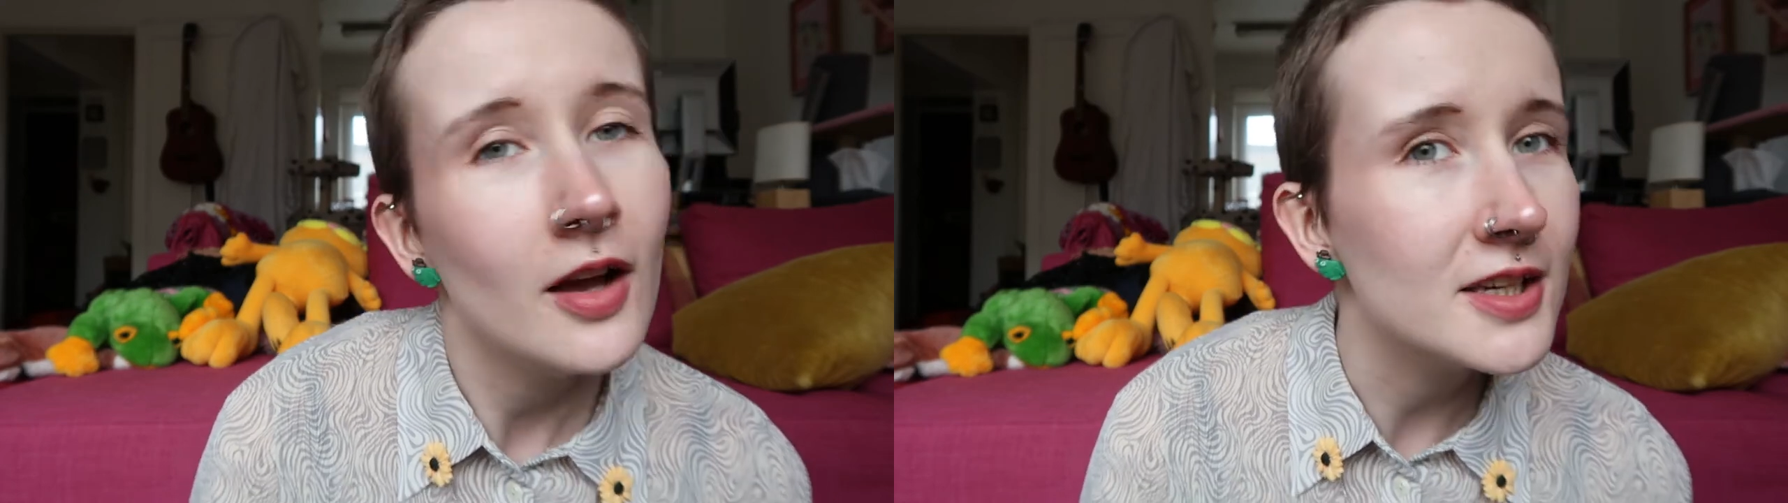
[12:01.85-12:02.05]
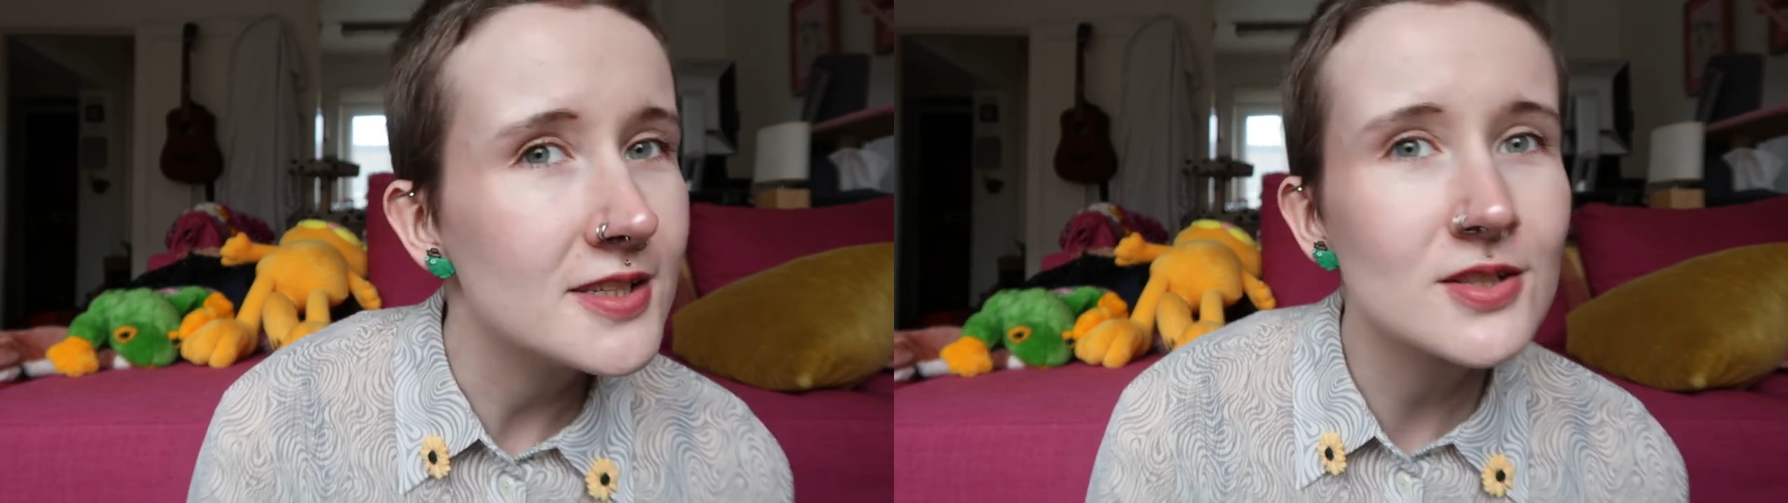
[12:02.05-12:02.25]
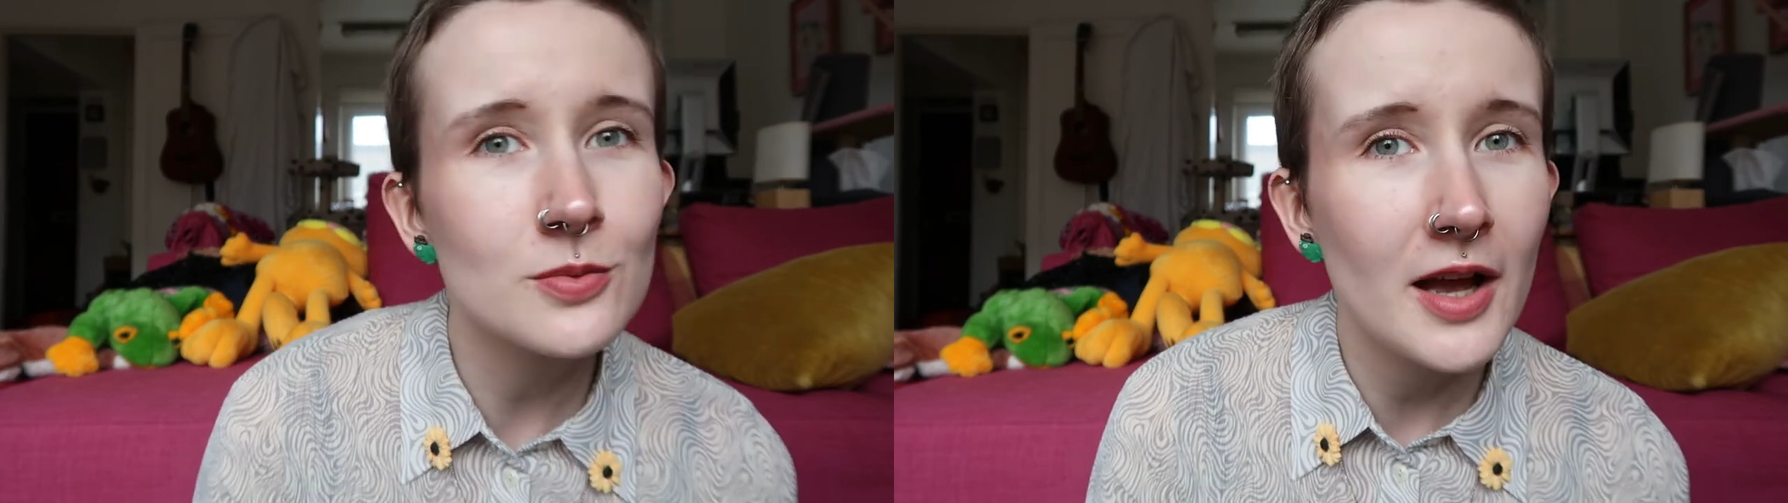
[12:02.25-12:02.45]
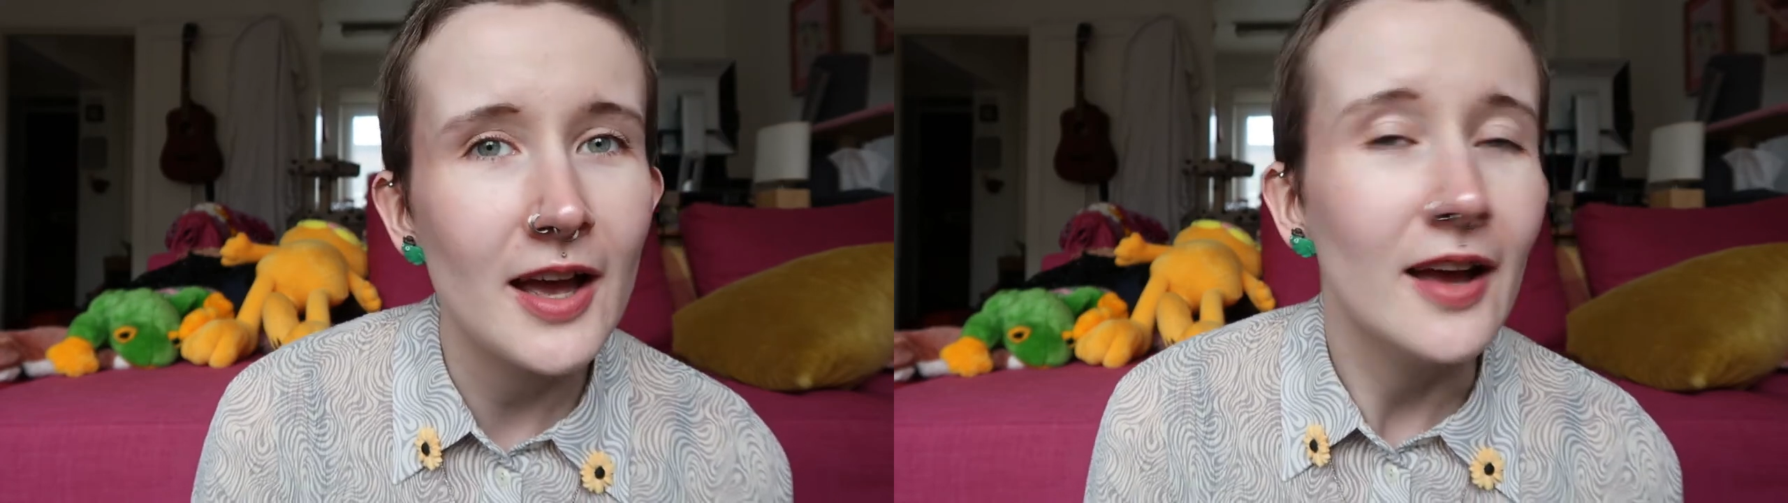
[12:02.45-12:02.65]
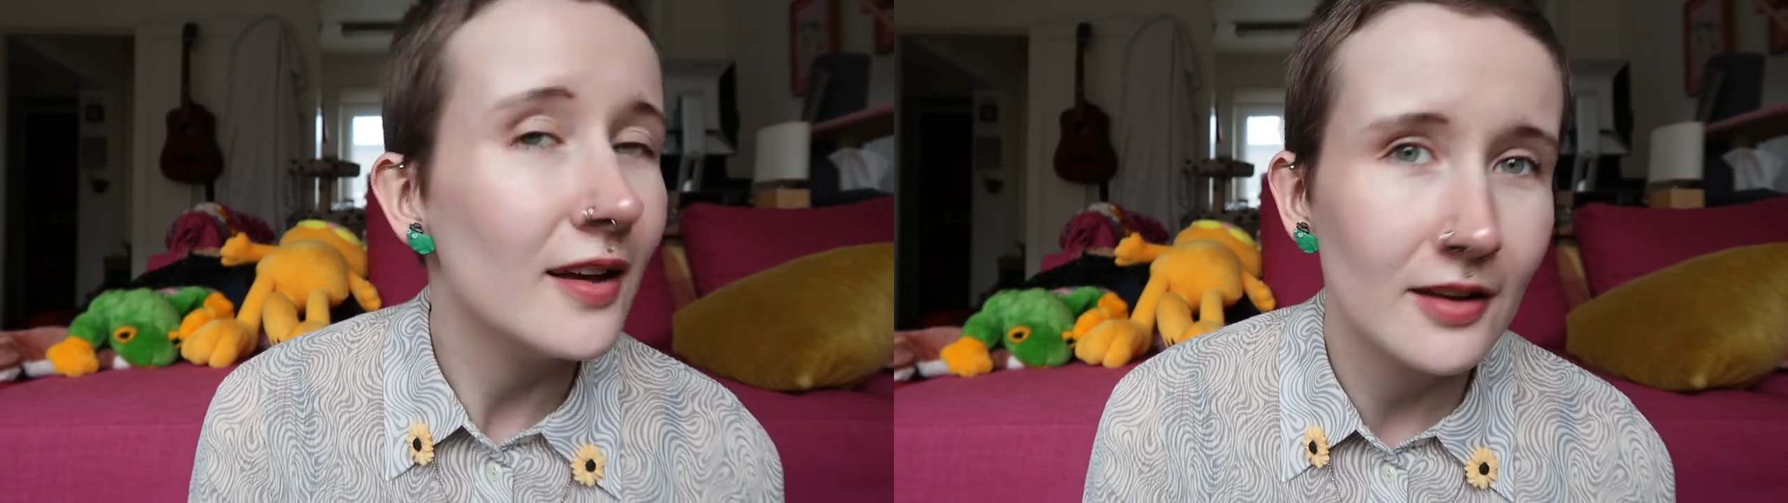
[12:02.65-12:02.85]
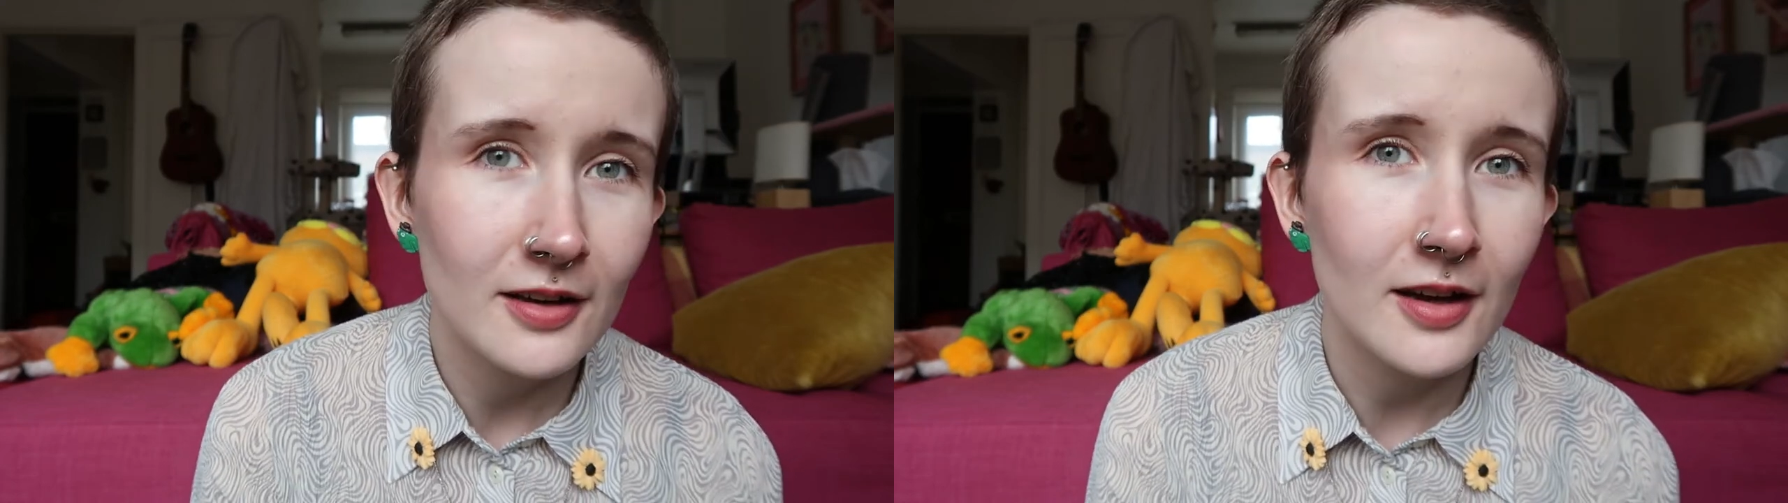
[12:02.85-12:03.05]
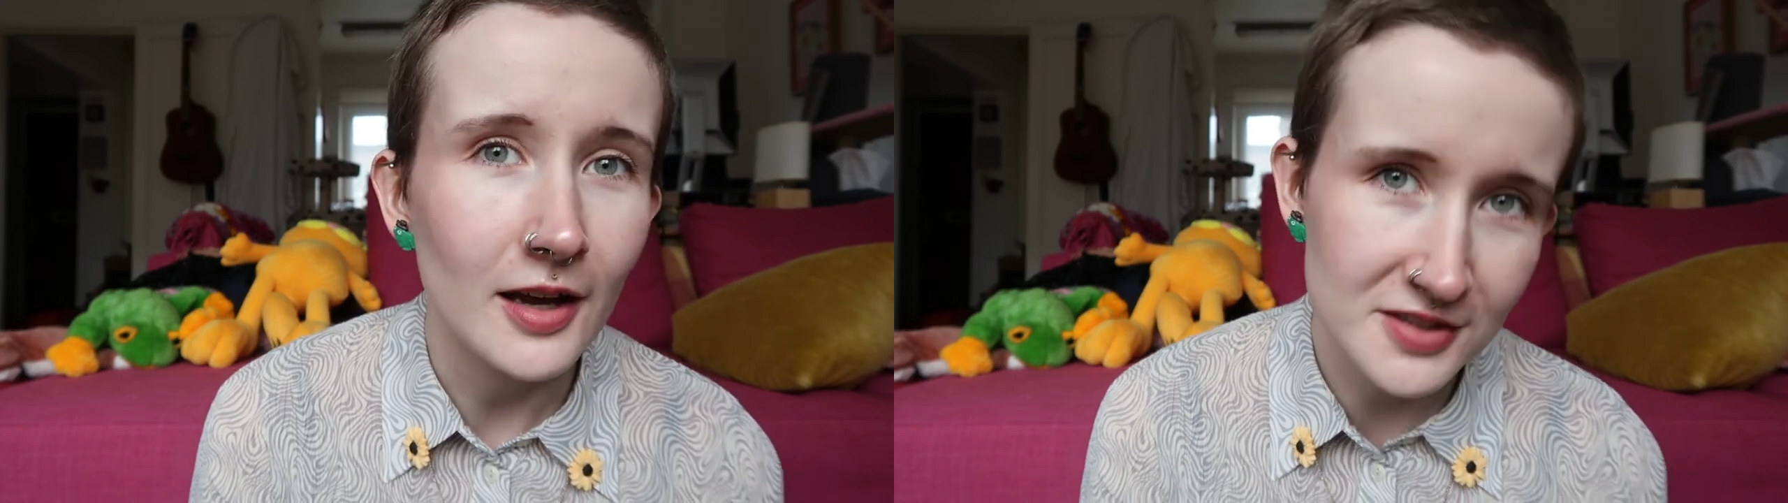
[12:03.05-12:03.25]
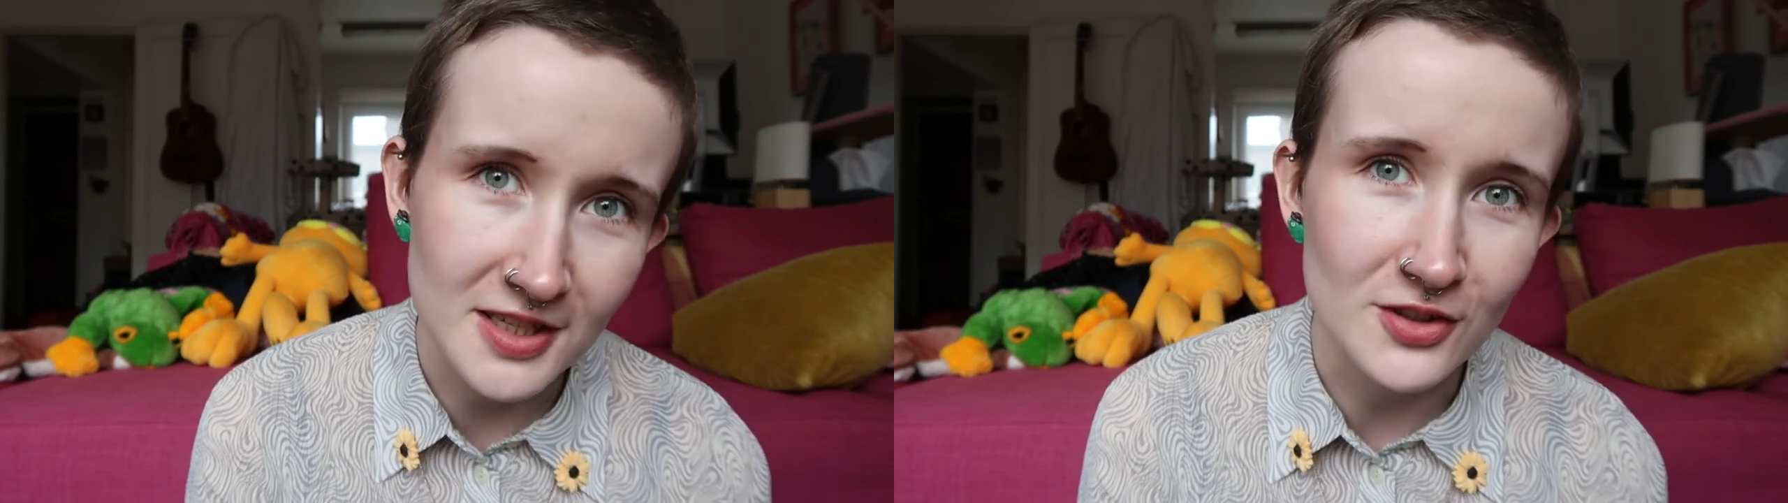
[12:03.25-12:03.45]
I swear
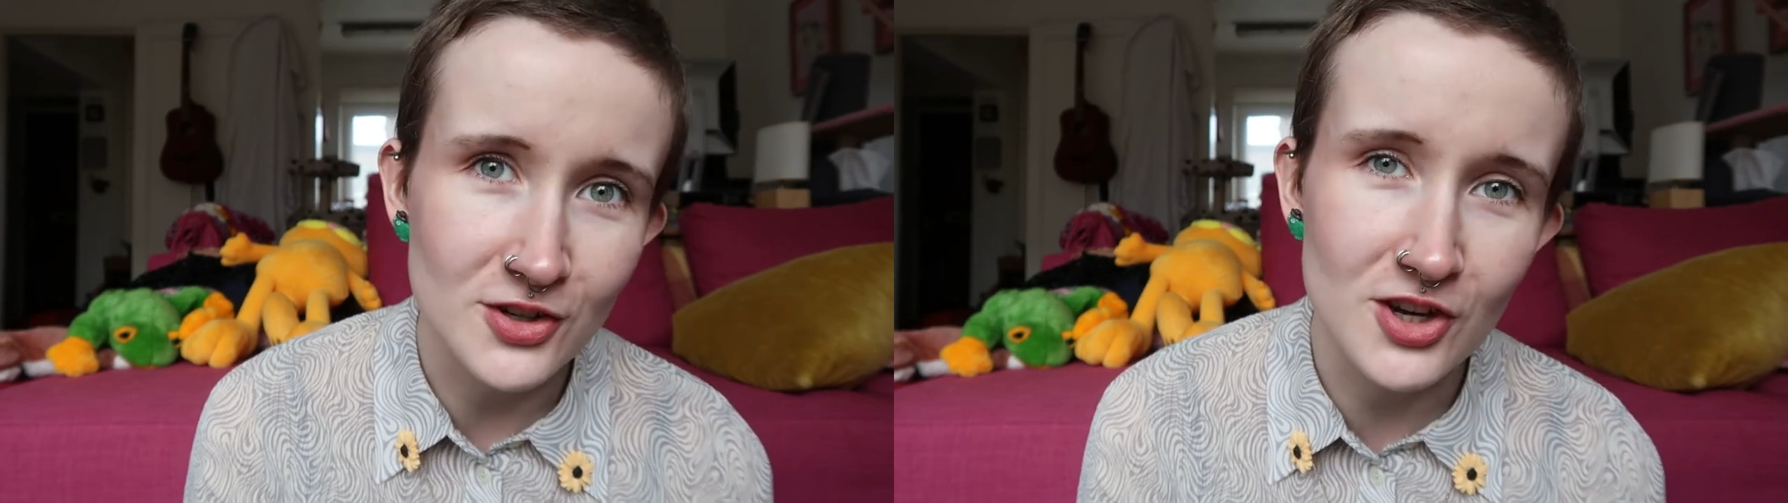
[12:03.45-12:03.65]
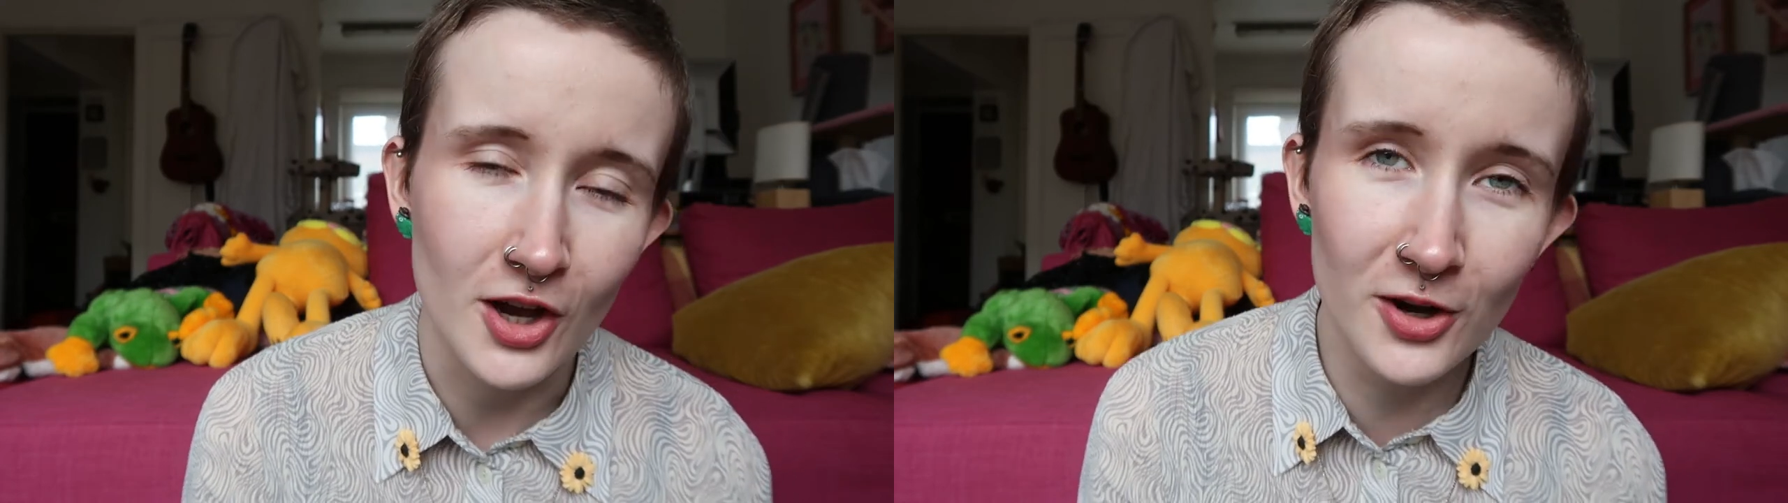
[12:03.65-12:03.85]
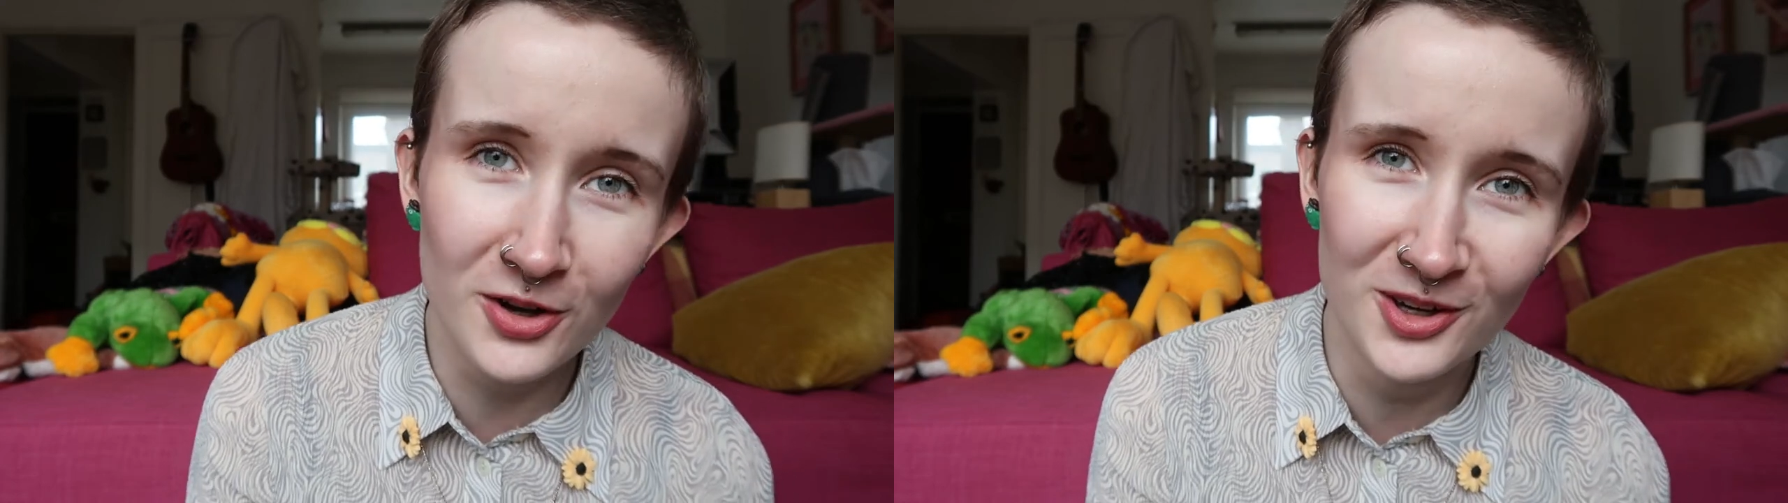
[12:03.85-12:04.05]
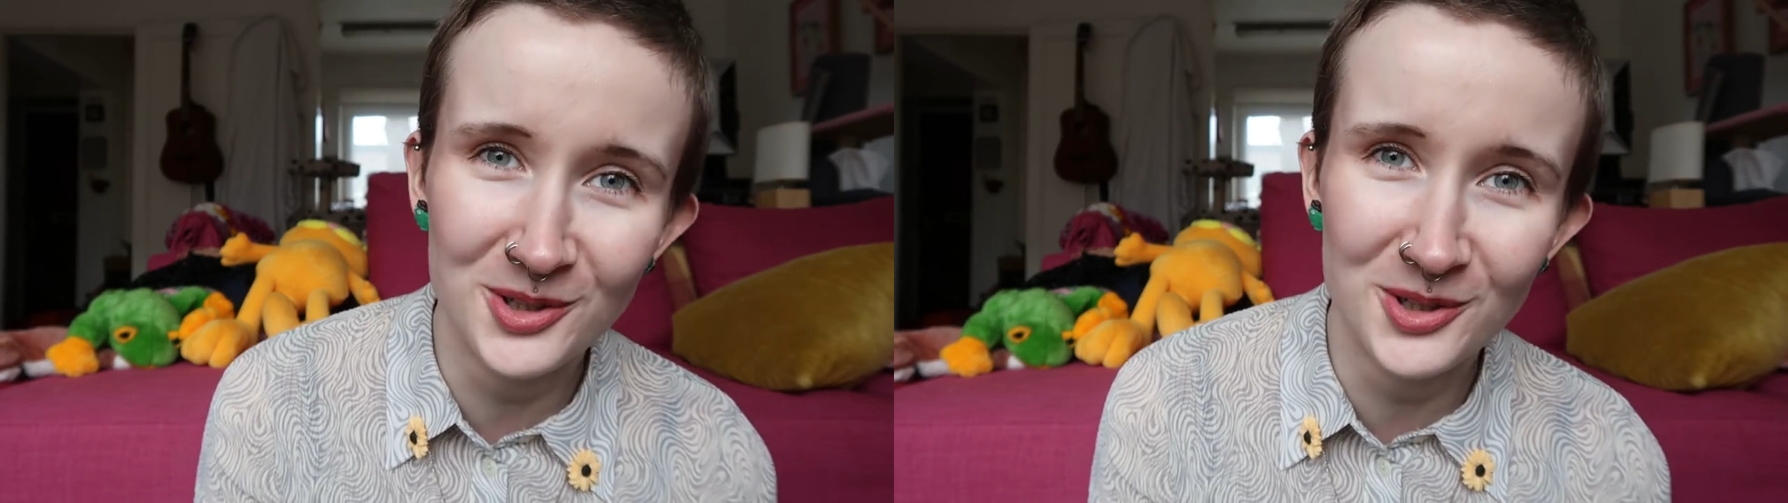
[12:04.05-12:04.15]
I've seen the show